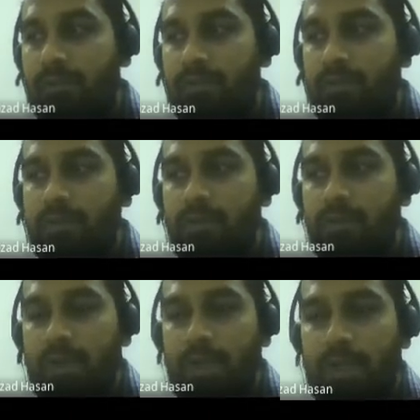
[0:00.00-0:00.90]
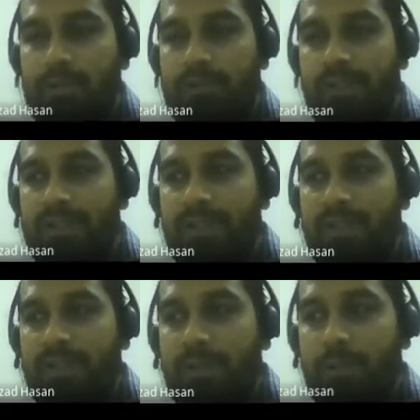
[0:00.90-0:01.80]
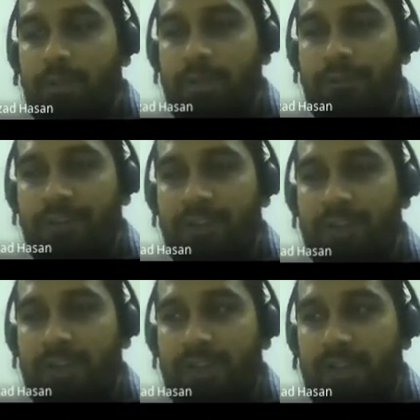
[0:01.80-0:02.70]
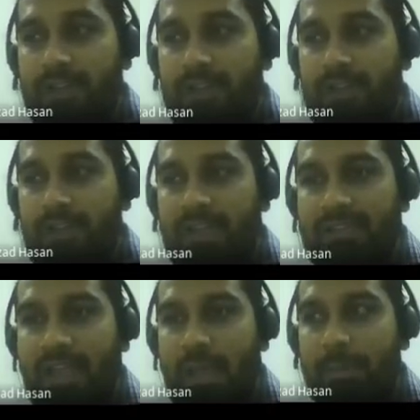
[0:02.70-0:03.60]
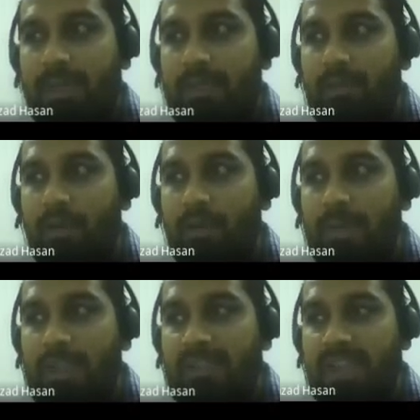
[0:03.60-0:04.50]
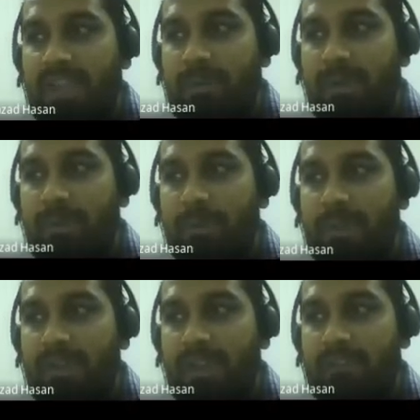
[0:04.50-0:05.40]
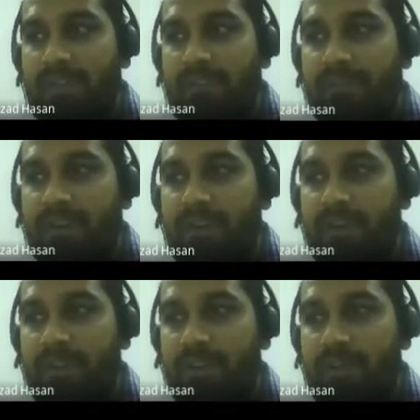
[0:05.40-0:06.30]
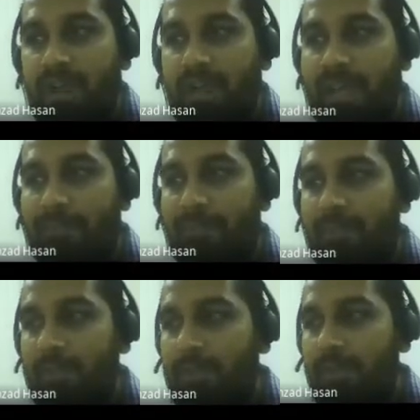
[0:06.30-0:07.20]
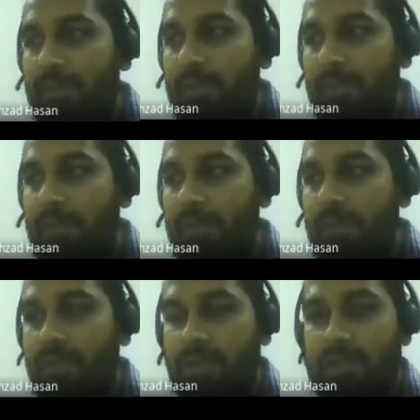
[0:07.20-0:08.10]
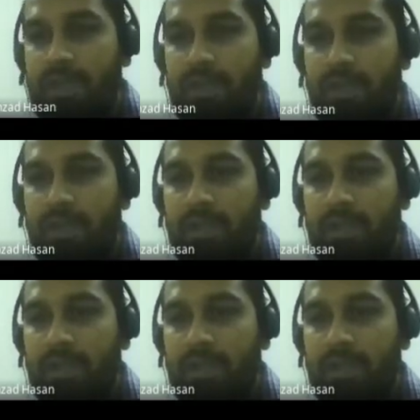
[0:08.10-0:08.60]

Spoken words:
So now these are two different tasks happening on pj, but pj is referred 3 times. Okay.